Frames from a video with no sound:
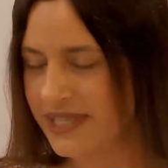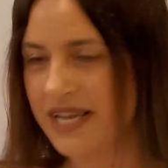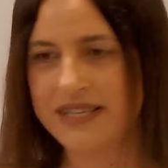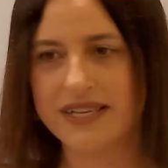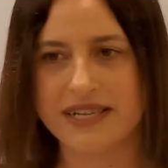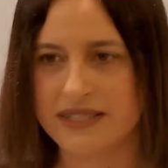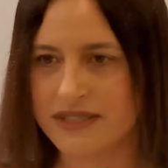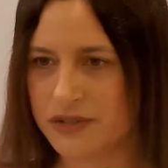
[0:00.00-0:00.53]
in
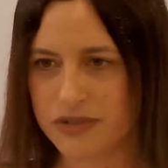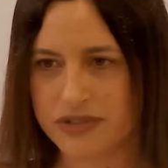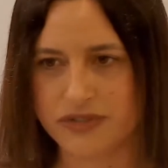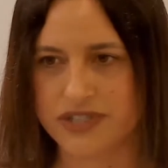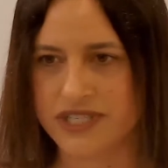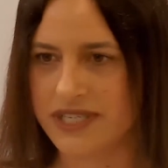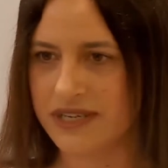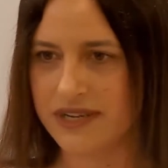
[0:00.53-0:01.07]
any
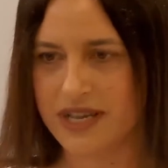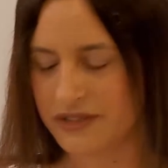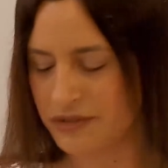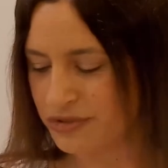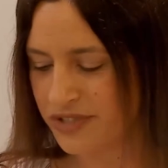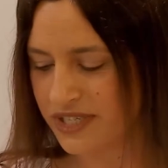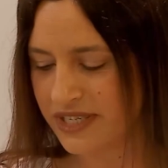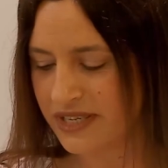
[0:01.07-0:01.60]
industry,
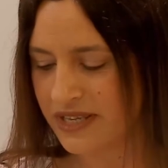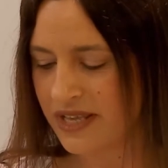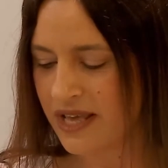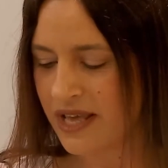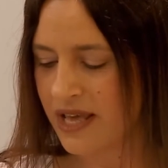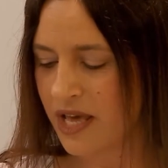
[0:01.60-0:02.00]
country,